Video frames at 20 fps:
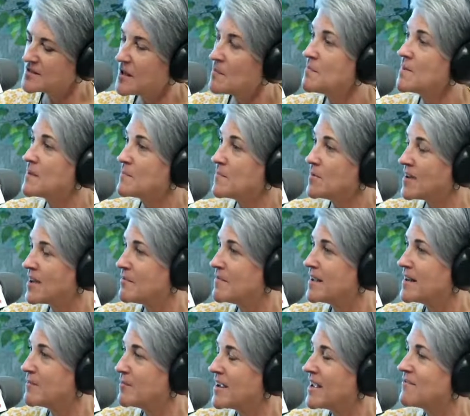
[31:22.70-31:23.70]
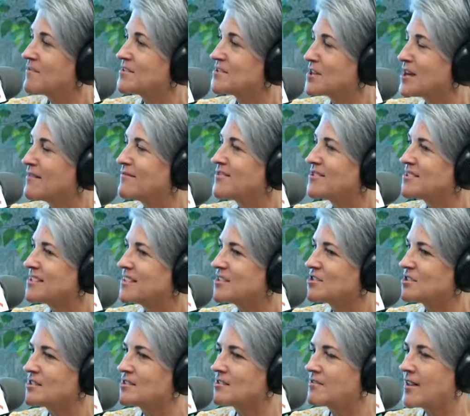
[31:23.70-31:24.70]
people come in and we have these
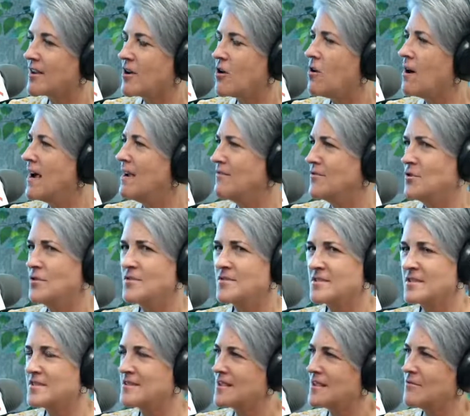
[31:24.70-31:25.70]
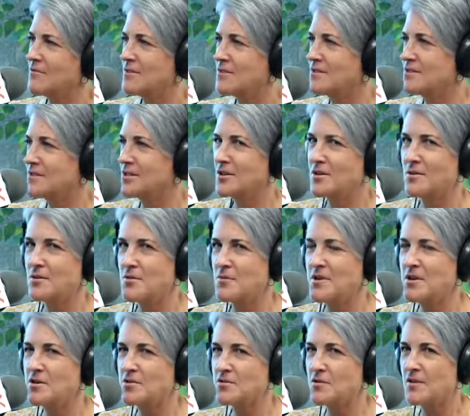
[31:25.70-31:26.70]
conversations and like, oh, I've known since I was, 3
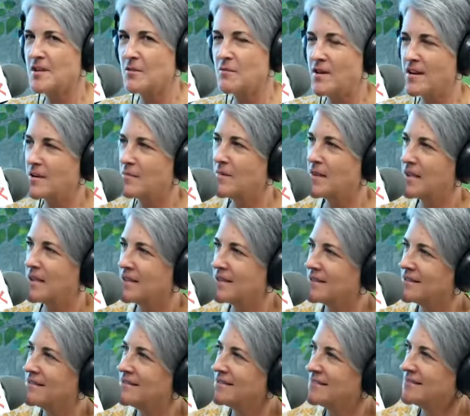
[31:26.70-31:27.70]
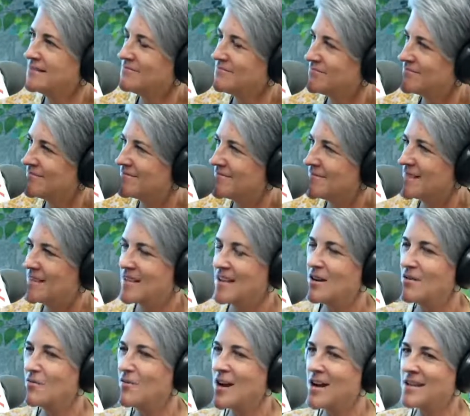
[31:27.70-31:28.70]
years old, I want to be
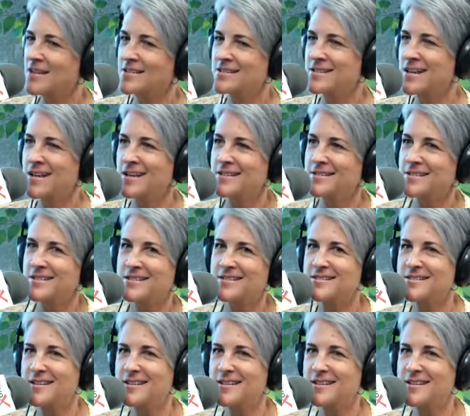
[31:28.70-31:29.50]
a rocket scientist.